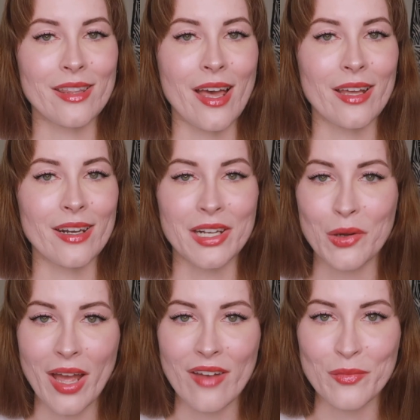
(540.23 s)
that I know
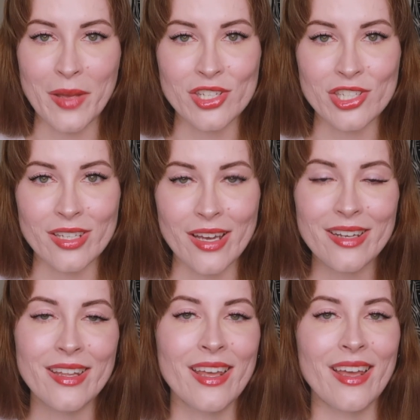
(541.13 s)
I haven't mentioned yet,
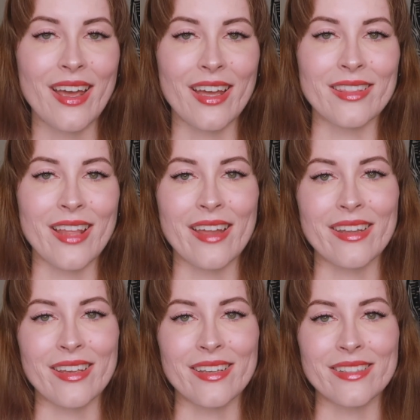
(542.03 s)
and that
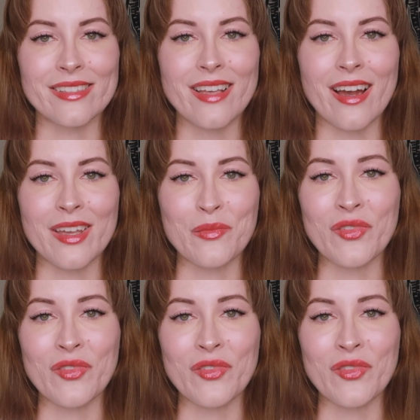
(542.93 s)
is I am